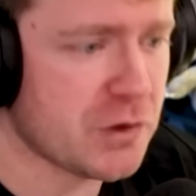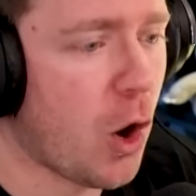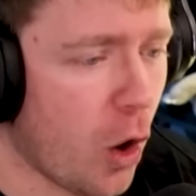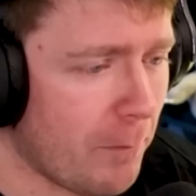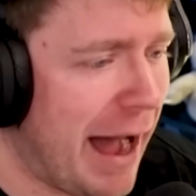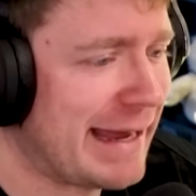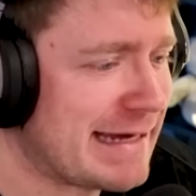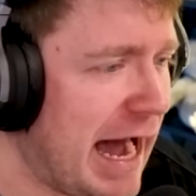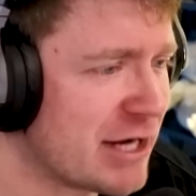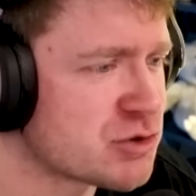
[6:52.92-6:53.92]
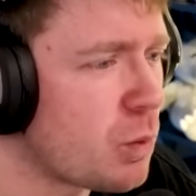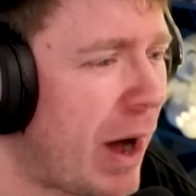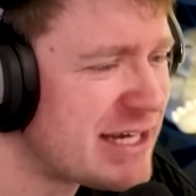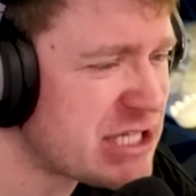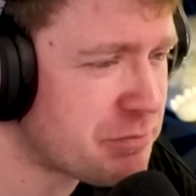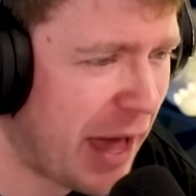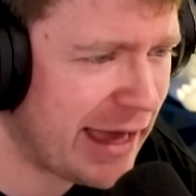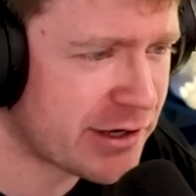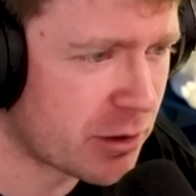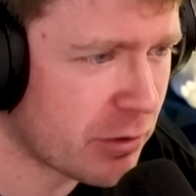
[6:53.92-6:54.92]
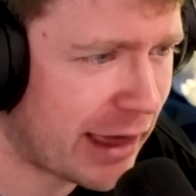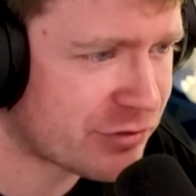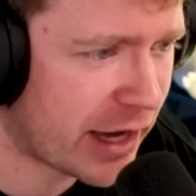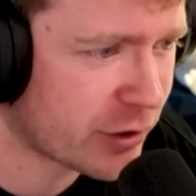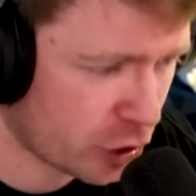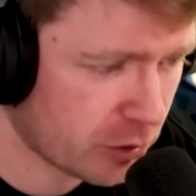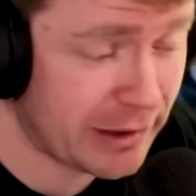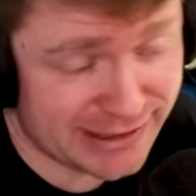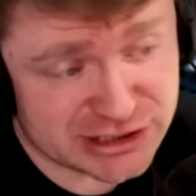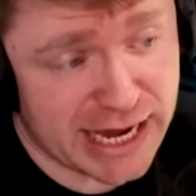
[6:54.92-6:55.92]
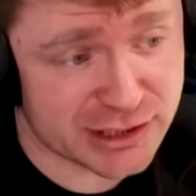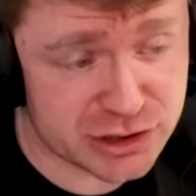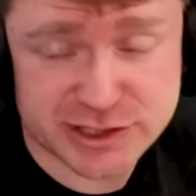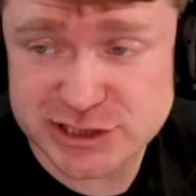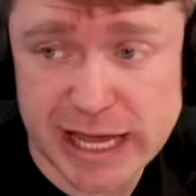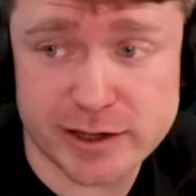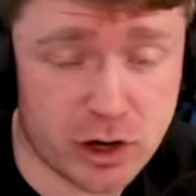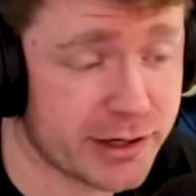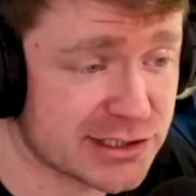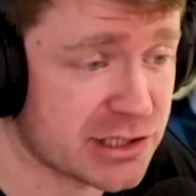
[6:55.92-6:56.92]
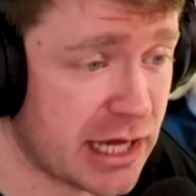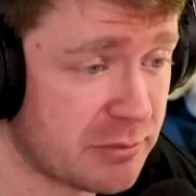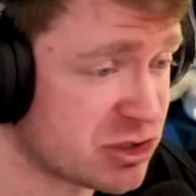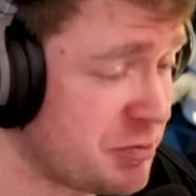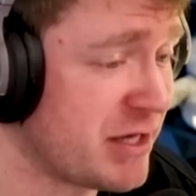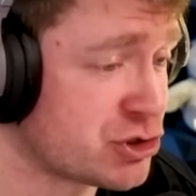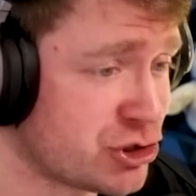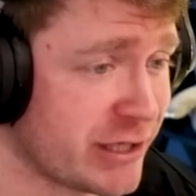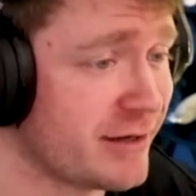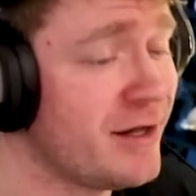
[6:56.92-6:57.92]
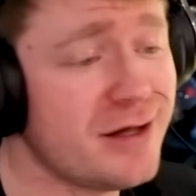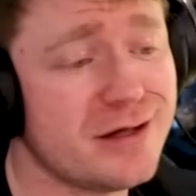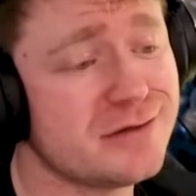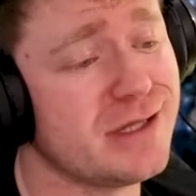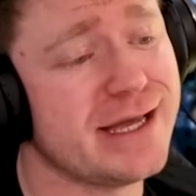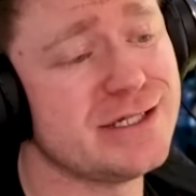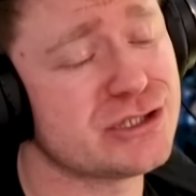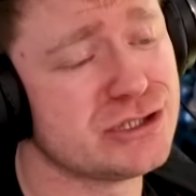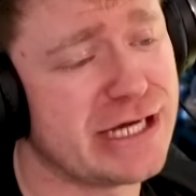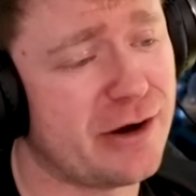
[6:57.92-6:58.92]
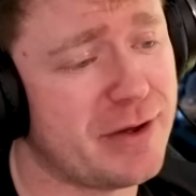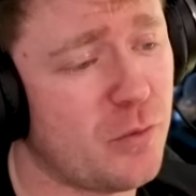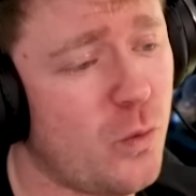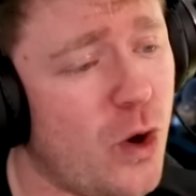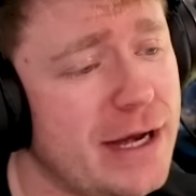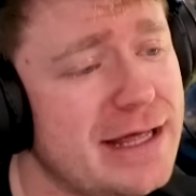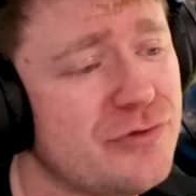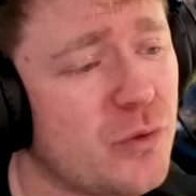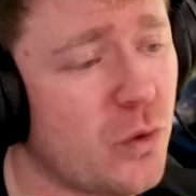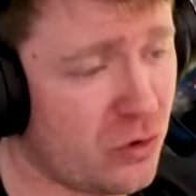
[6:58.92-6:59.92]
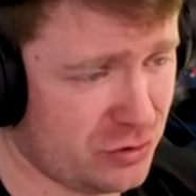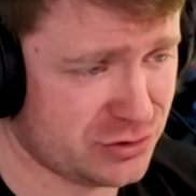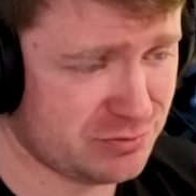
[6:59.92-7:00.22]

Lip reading: Oh my gosh, why is he pecking him like that? He's actually taking on his name as Space Chicken. Ladies and gentlemen, what in the world